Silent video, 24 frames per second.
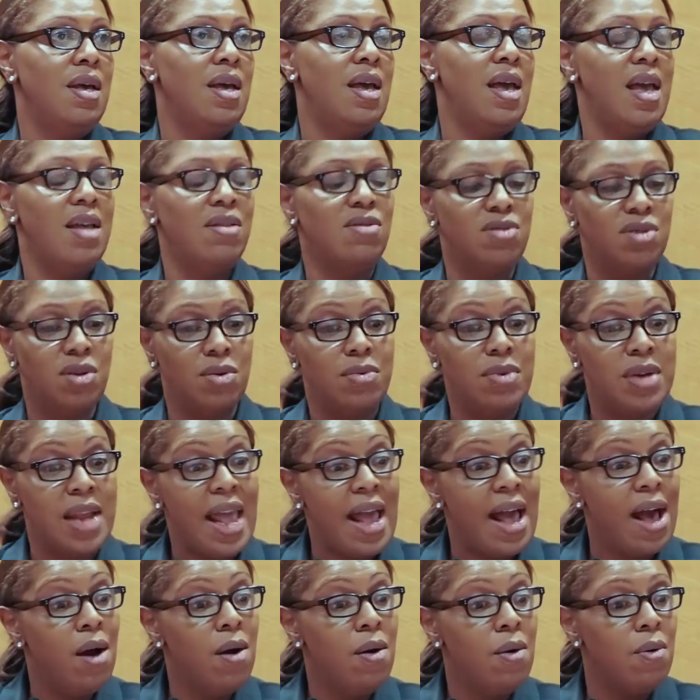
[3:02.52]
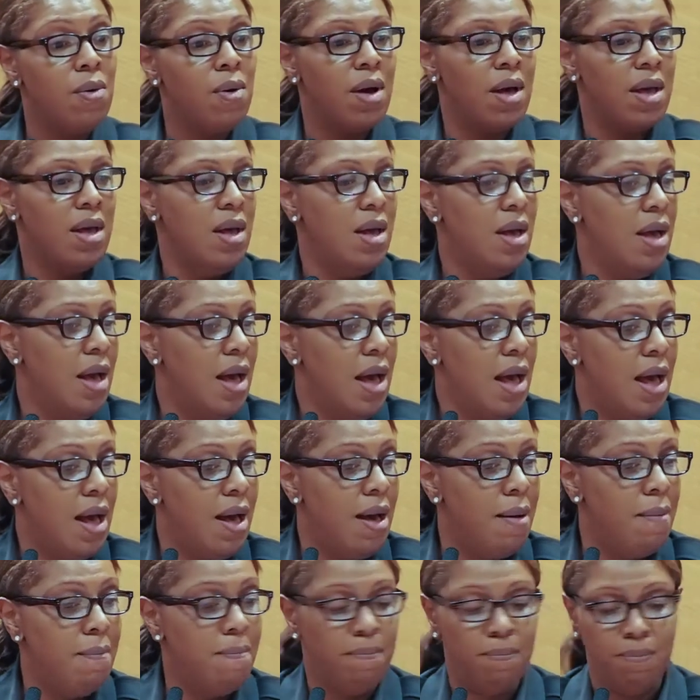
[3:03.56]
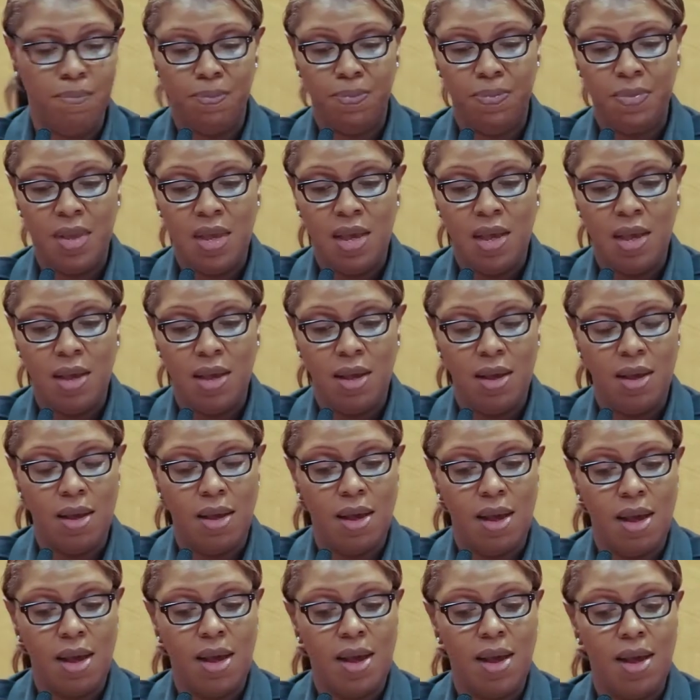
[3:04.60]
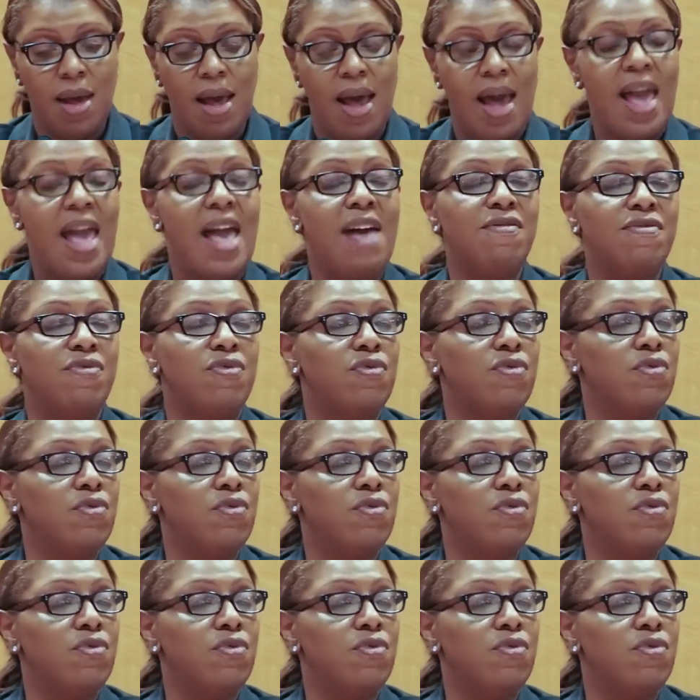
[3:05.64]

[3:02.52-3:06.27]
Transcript: And so now I have